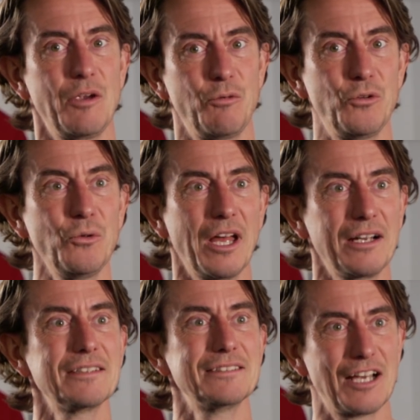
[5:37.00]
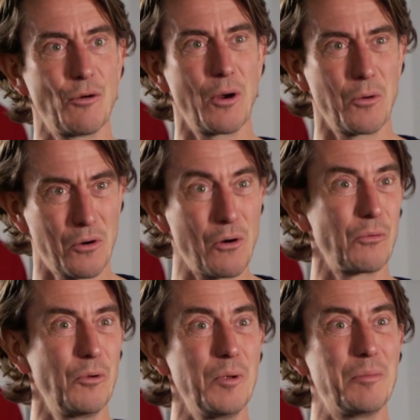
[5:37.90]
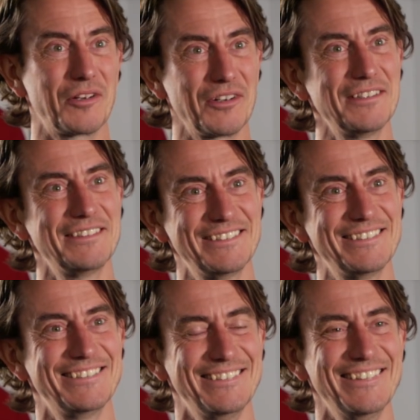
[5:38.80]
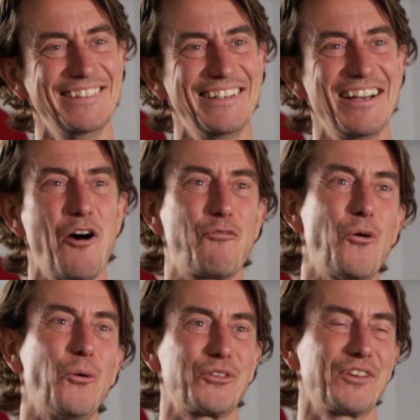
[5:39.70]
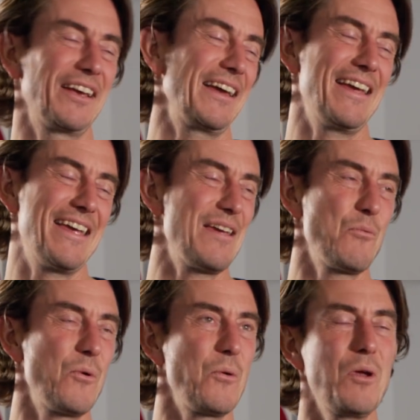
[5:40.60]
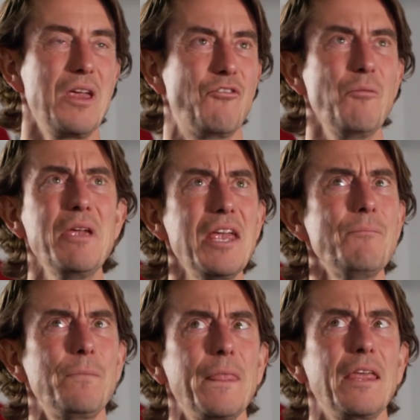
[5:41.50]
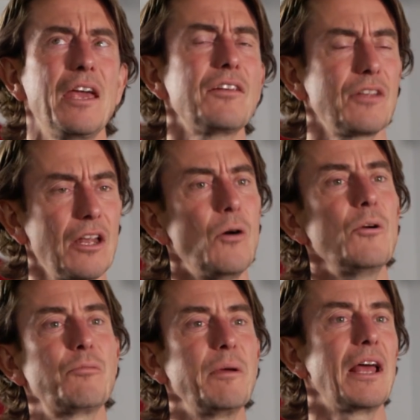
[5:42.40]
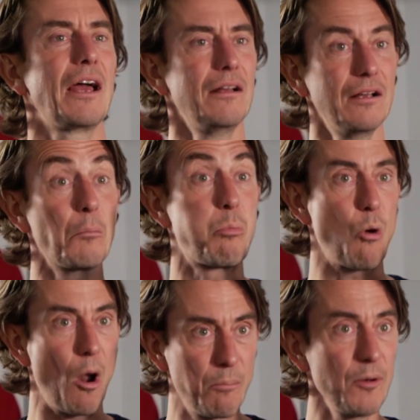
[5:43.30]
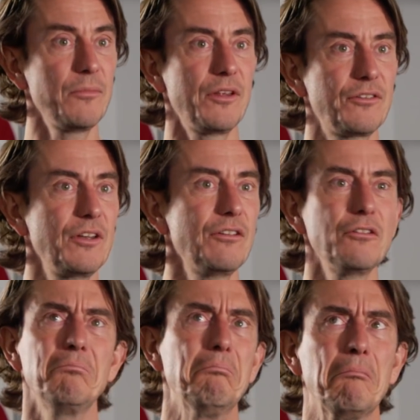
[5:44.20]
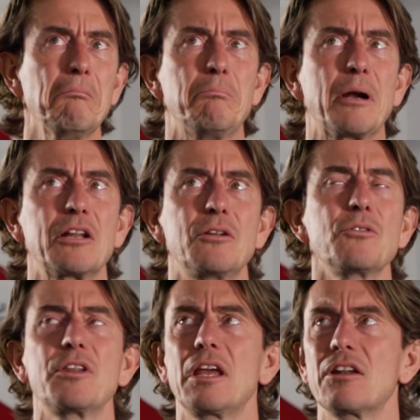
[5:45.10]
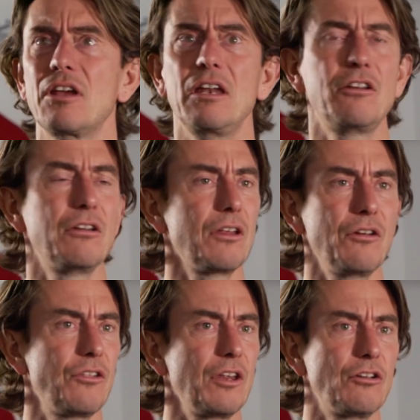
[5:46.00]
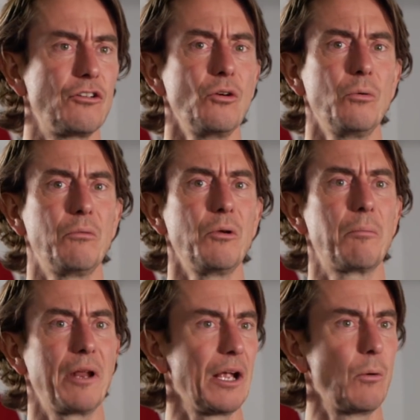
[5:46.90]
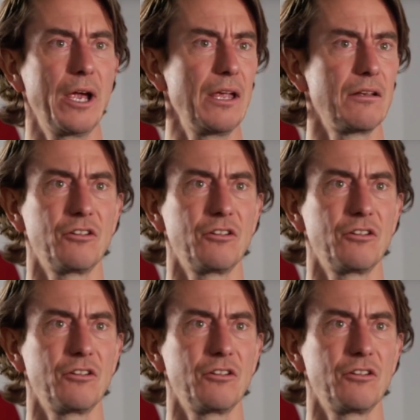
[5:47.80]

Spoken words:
If we do that, away record will be better. Of course, for me, yes, I know it's been a problem this season, but I don't think it has anything to do with we are playing away.